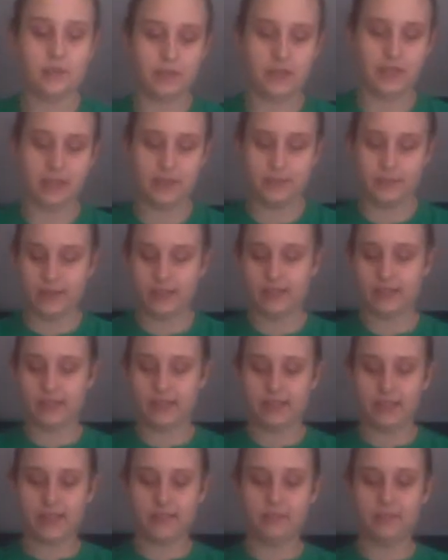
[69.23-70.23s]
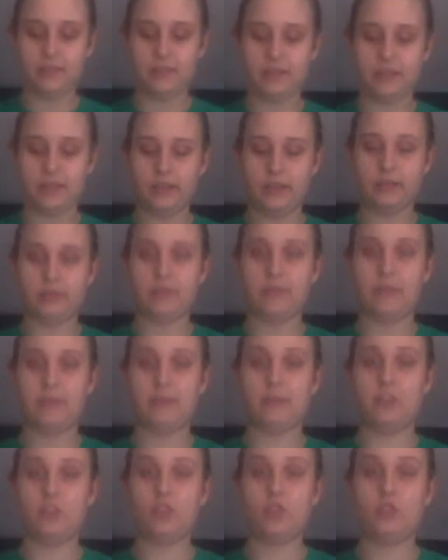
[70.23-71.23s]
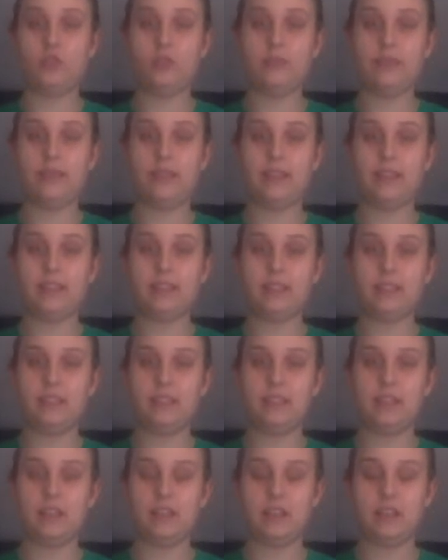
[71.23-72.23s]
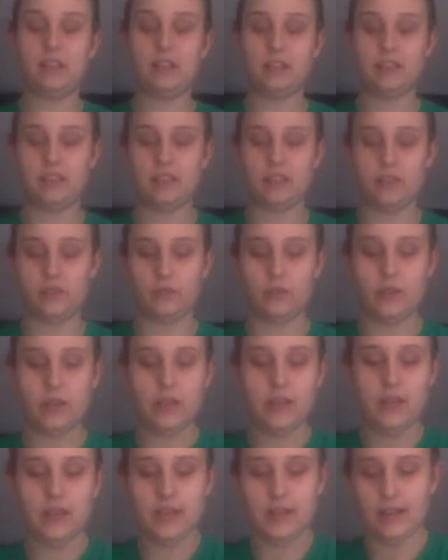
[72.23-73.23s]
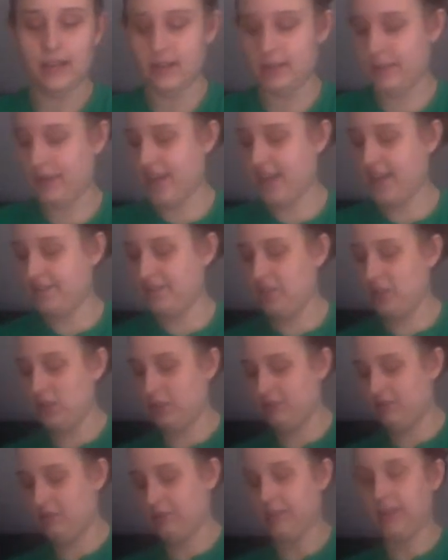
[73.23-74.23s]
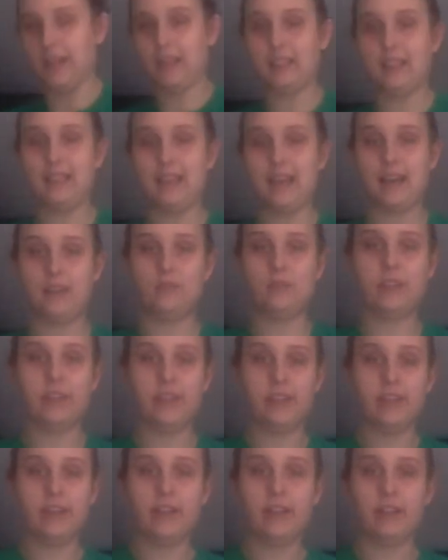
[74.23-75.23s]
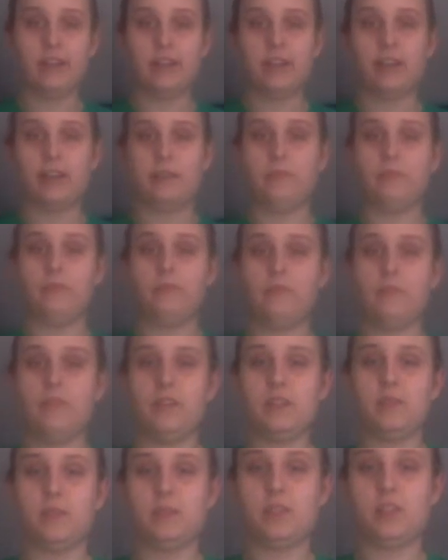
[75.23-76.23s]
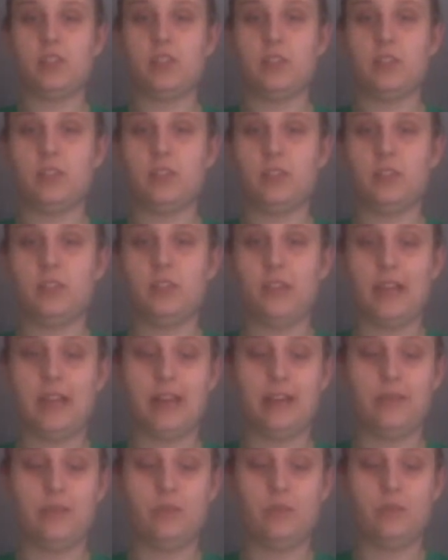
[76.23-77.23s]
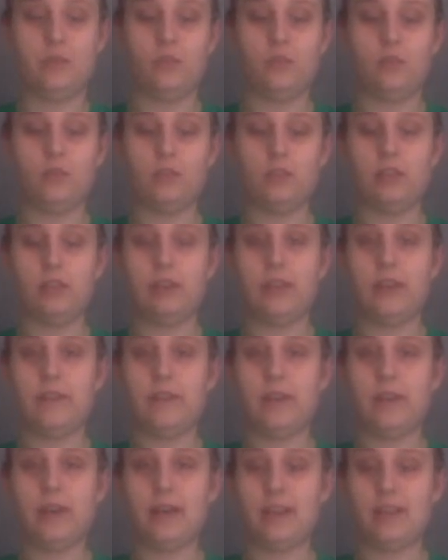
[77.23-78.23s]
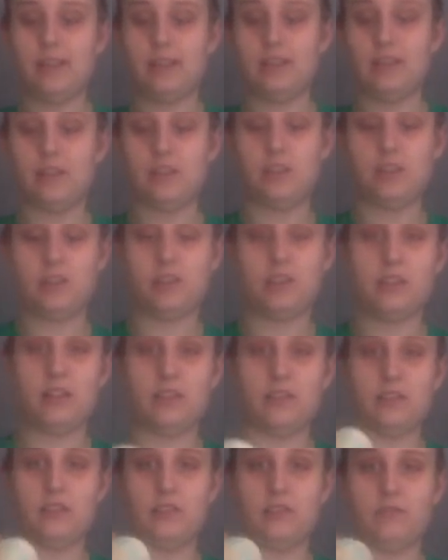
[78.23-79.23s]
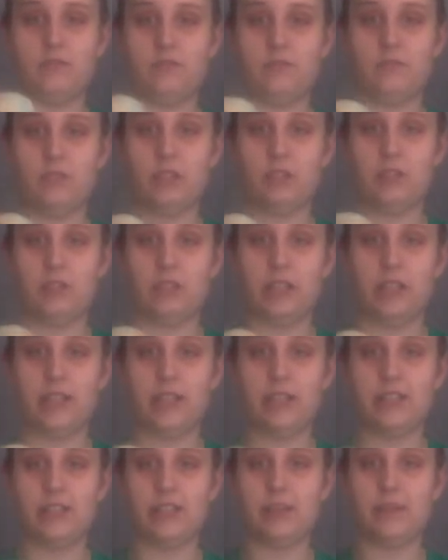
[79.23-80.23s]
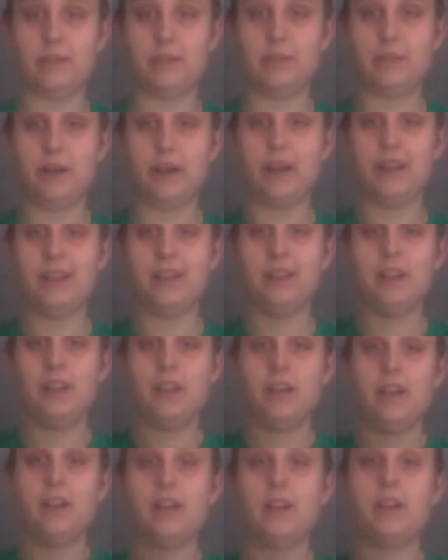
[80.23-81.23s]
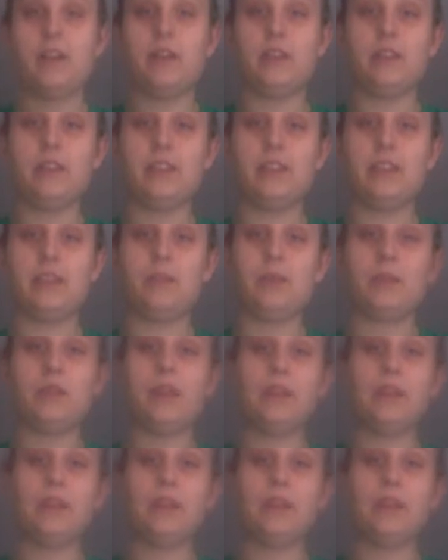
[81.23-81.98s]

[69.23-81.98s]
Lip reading: when I picked this up that there was maybe 2 plants in here. So I have 2 different pots out. This one's just a little owl clay pot. This is just another clay ceramic pot. Notice that they both